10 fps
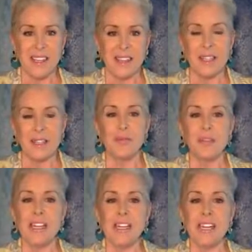Then
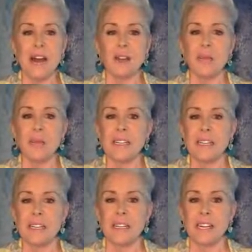fill it out
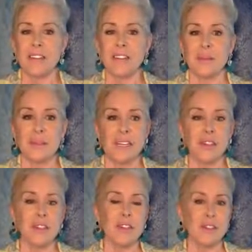completely and submit it
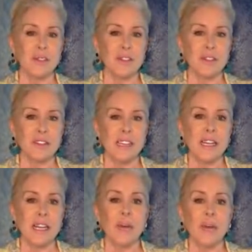to the
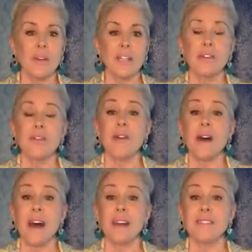university within
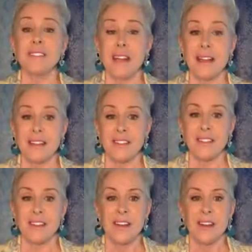five
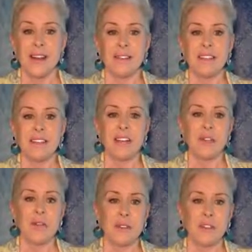days of the date
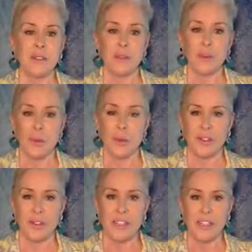you finished your
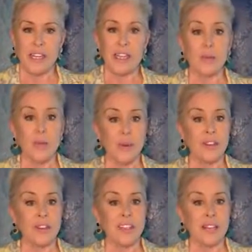course in
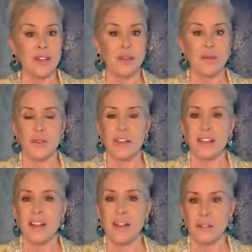order to get your free
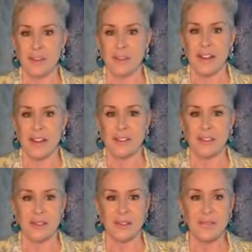life coach
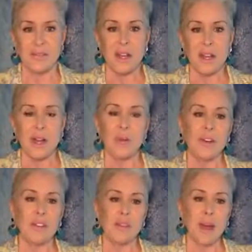license.
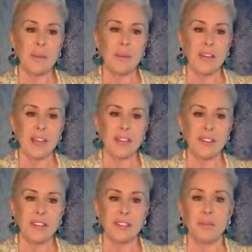Once your
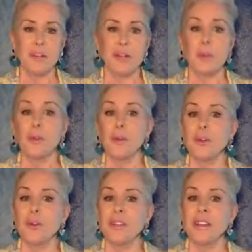application has been
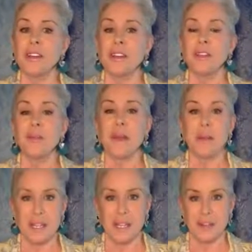approved, you may
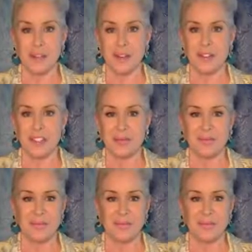begin coaching.